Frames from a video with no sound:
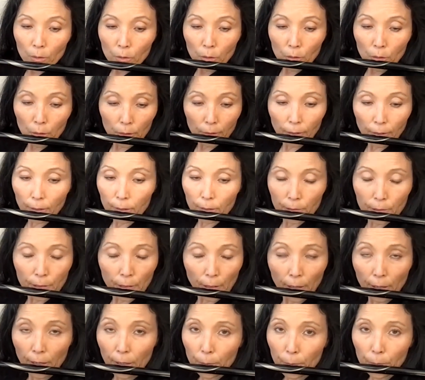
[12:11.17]
you can
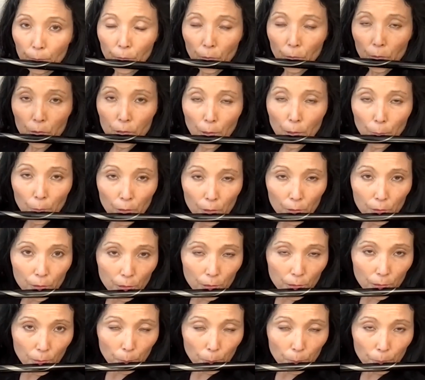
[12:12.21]
say, for example, this
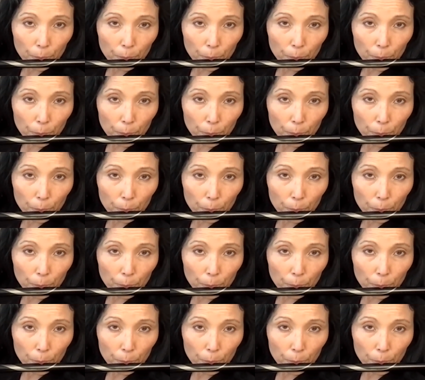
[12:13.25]
is